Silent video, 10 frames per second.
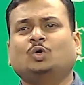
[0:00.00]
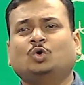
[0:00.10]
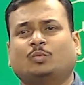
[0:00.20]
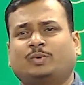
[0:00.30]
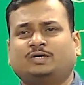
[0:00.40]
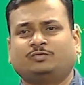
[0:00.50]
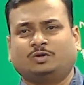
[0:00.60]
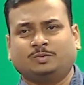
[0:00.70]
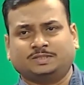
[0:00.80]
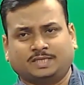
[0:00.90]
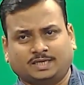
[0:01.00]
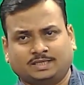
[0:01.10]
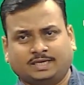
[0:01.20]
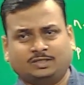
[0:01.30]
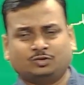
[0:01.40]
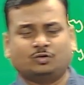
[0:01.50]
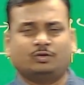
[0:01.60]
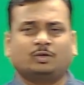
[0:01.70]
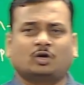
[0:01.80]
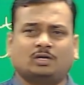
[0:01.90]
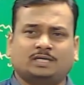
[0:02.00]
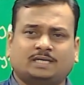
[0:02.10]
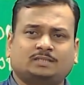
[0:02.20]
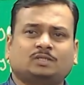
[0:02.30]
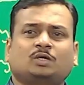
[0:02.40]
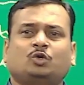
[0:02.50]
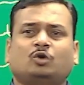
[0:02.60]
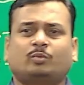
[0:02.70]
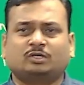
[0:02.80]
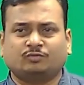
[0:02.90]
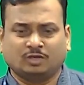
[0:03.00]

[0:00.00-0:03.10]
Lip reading: dopant we will be saying, right? So we will be calling it as dopant.